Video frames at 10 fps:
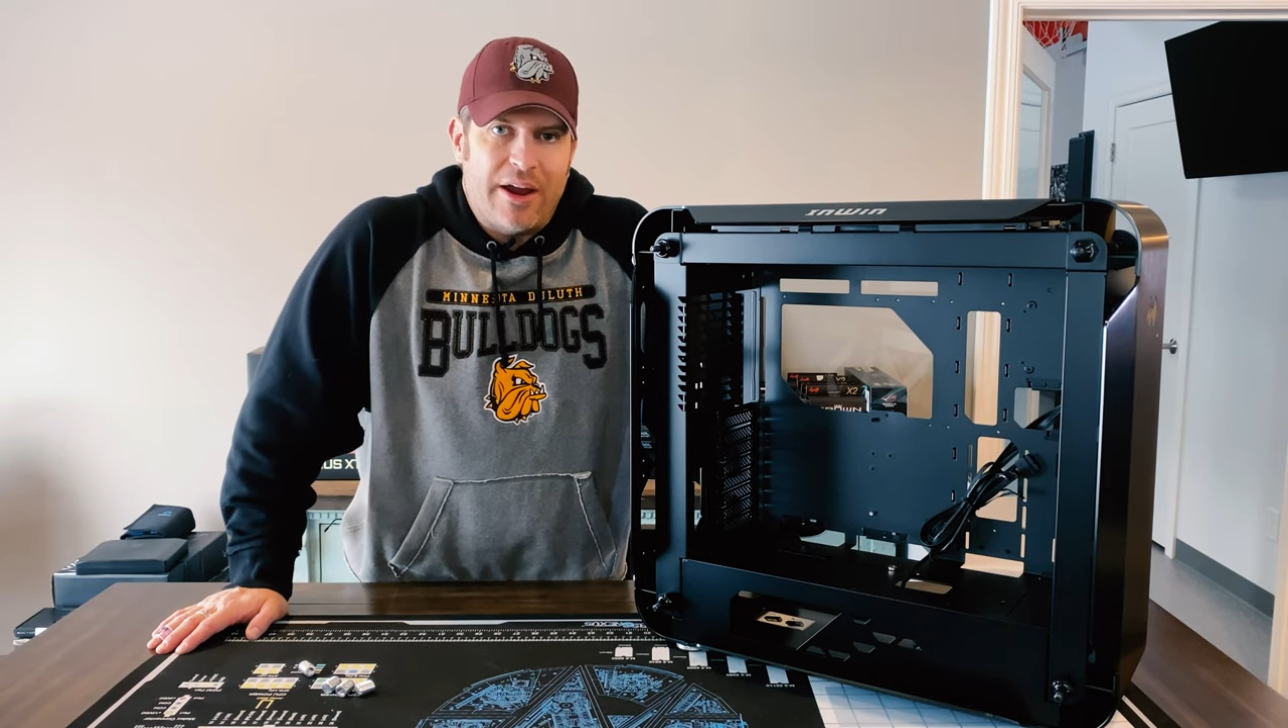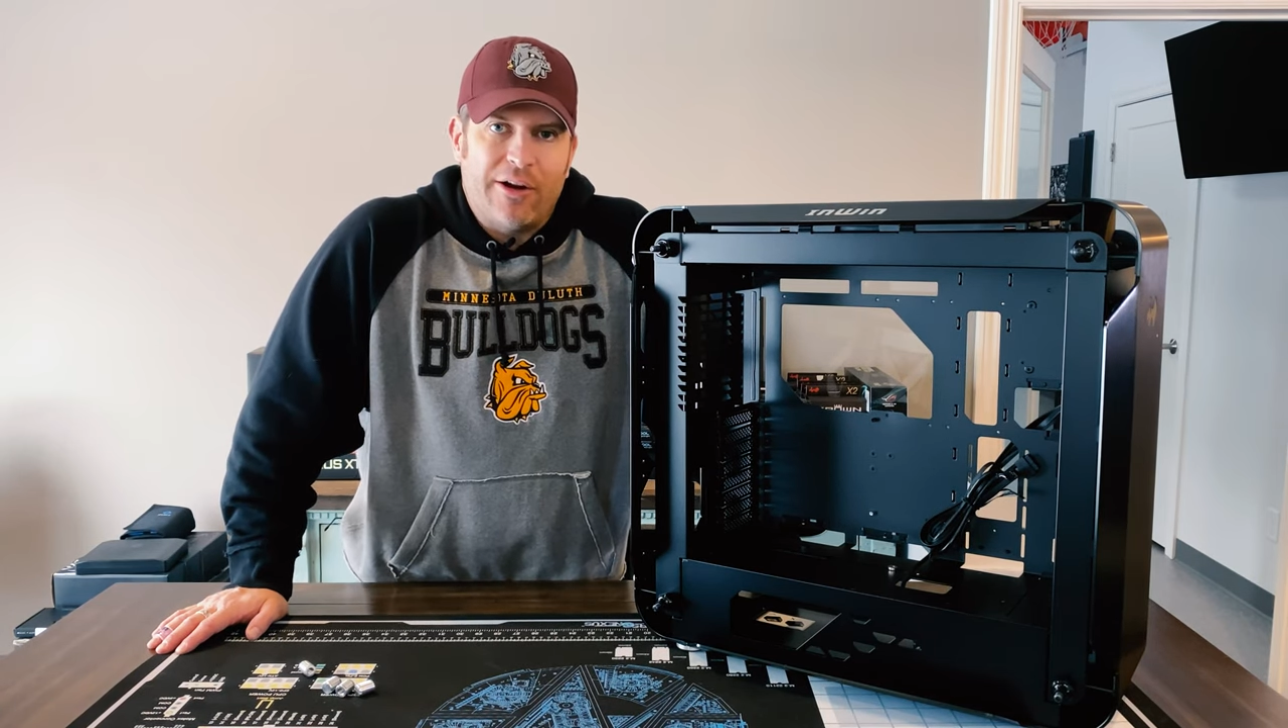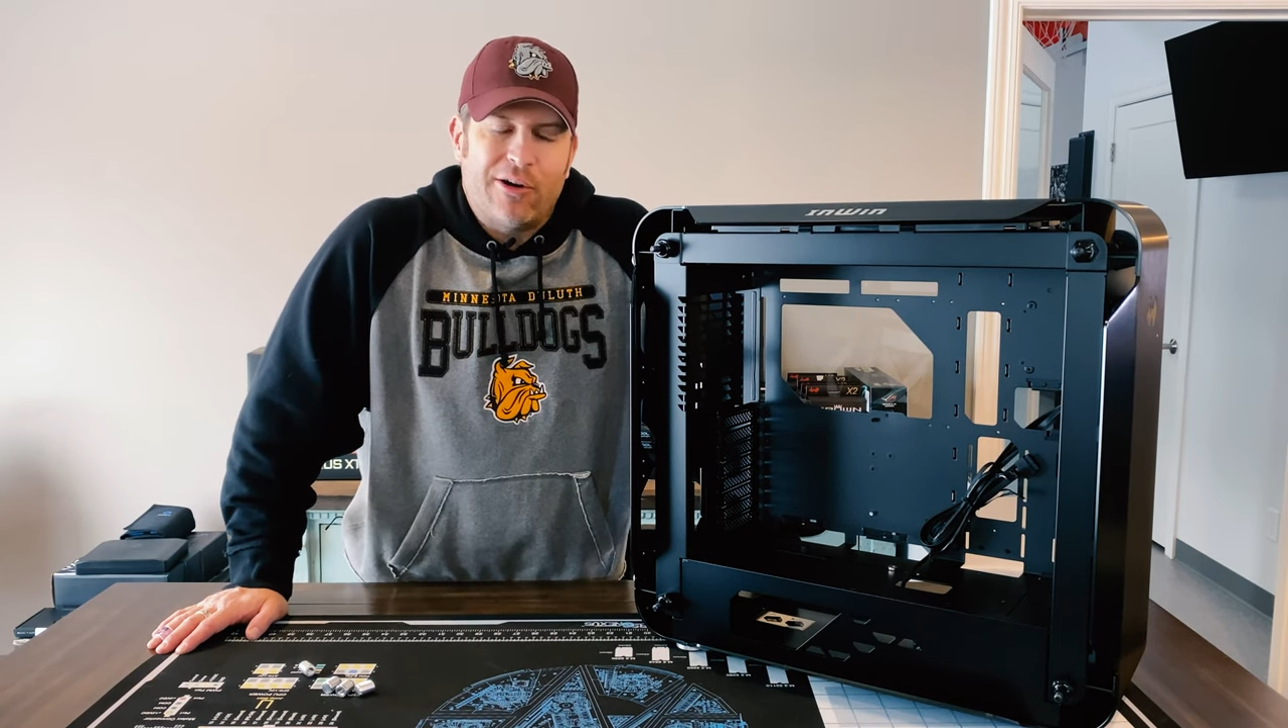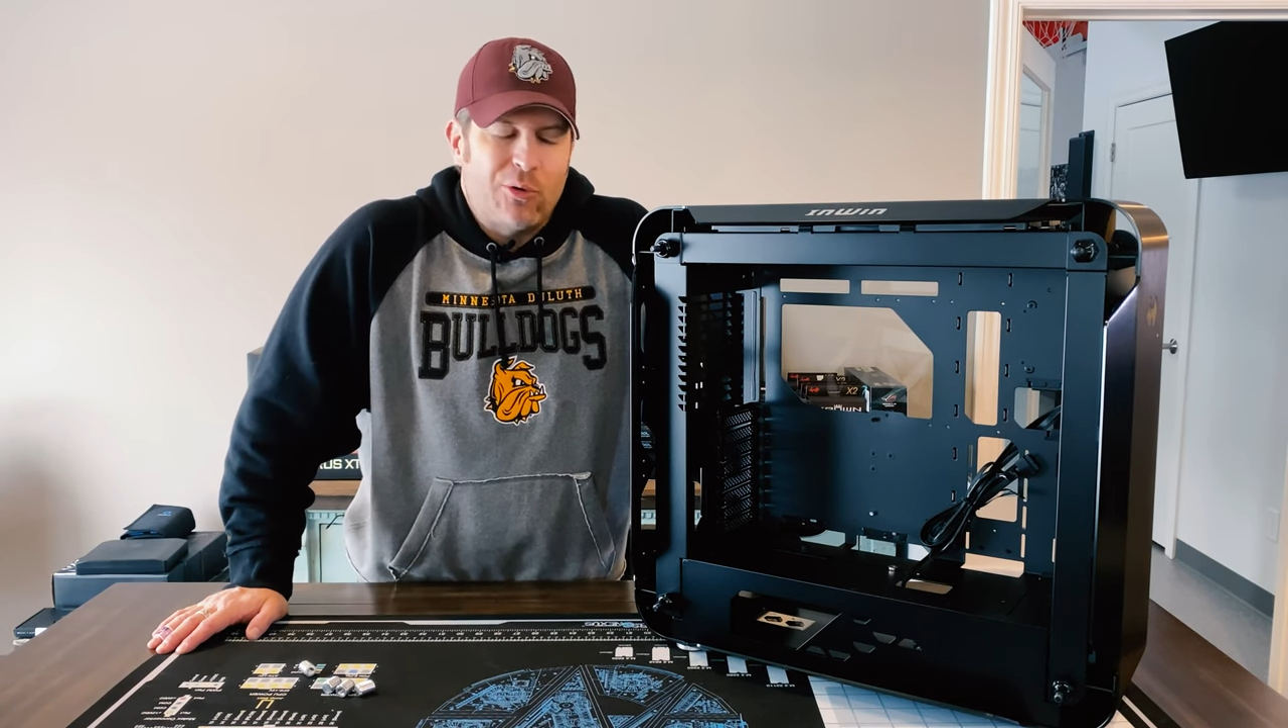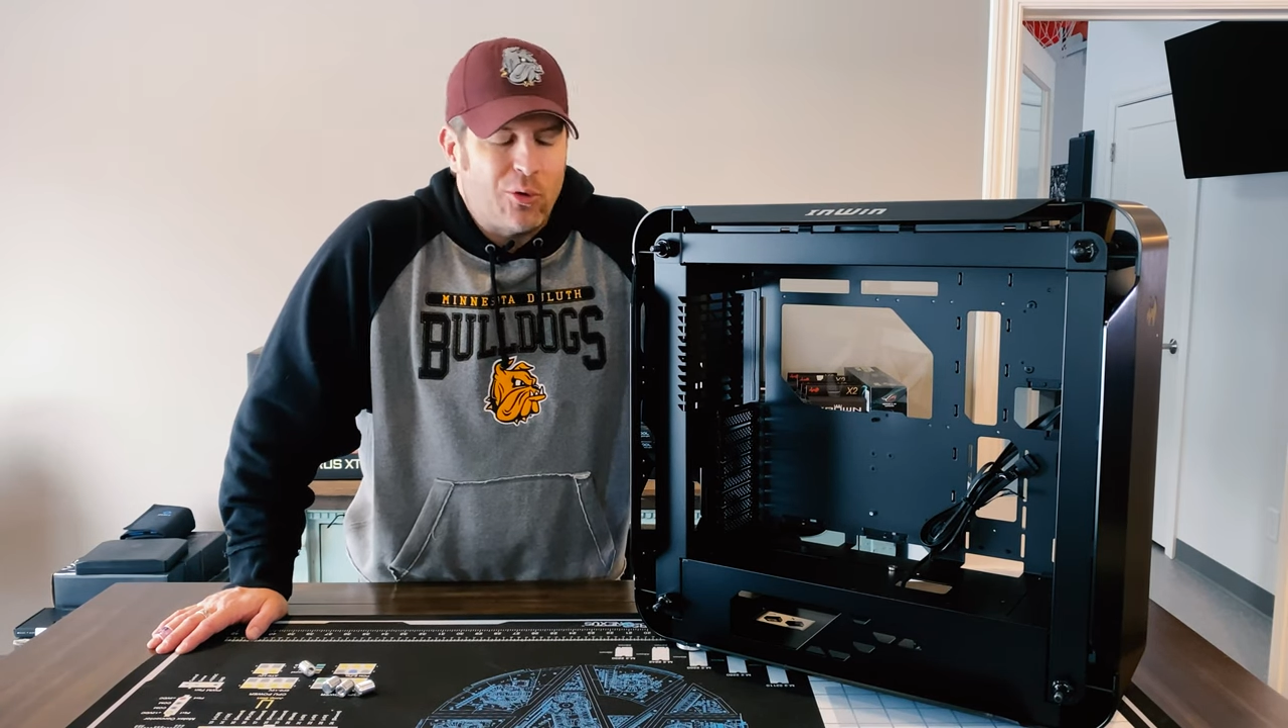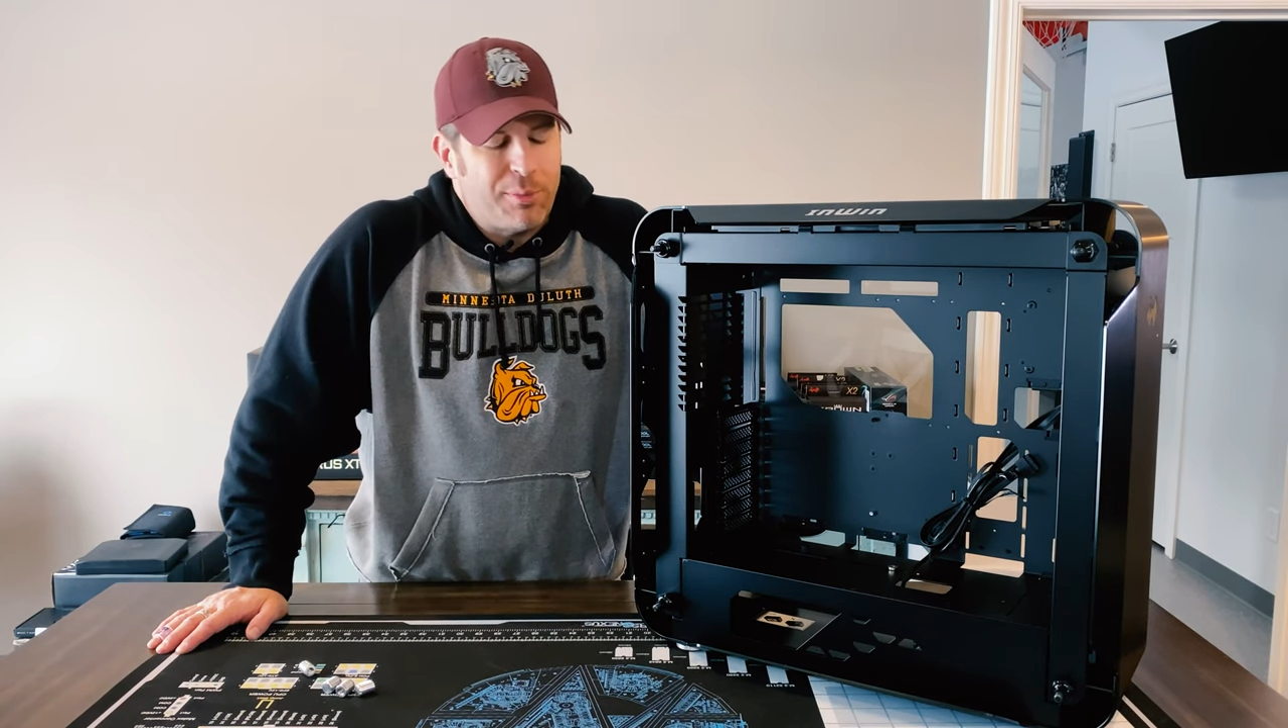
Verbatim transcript: air cooled,